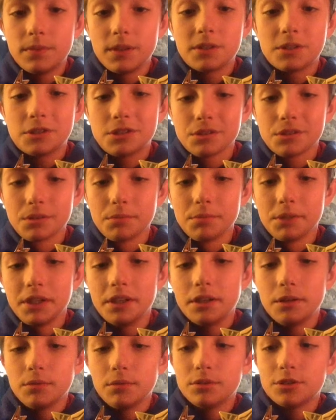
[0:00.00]
extremely
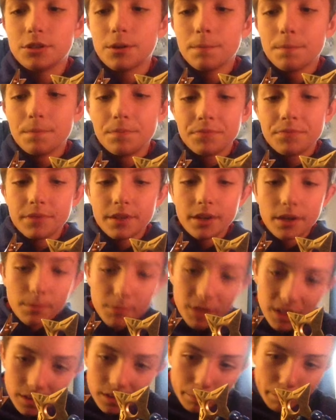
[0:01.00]
huge.
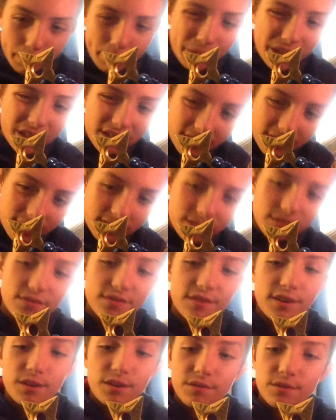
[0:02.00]
Um, and the base is
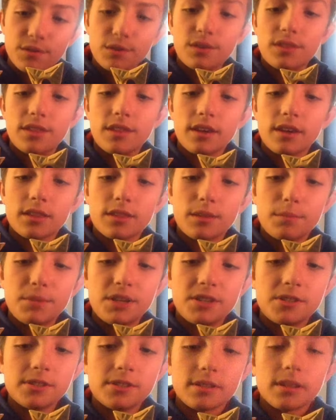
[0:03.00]
very very thick. The
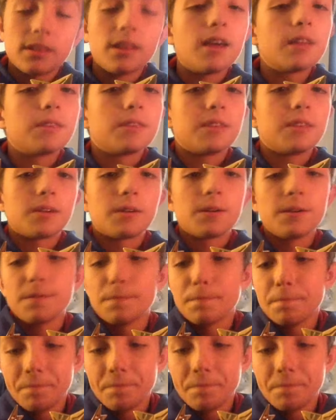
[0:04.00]
base is a lot thicker.